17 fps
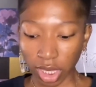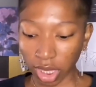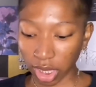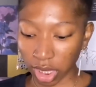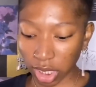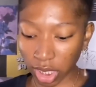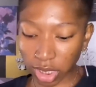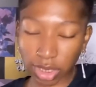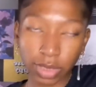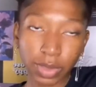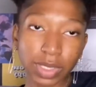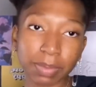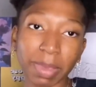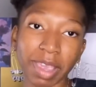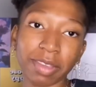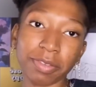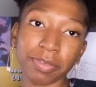This was
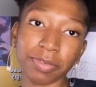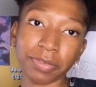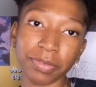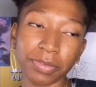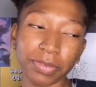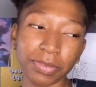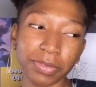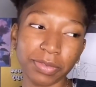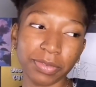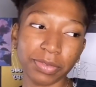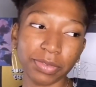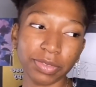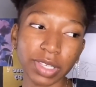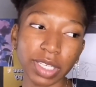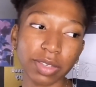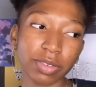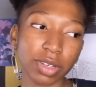my
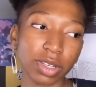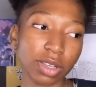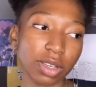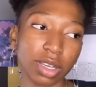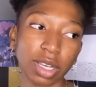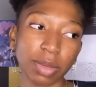favorite.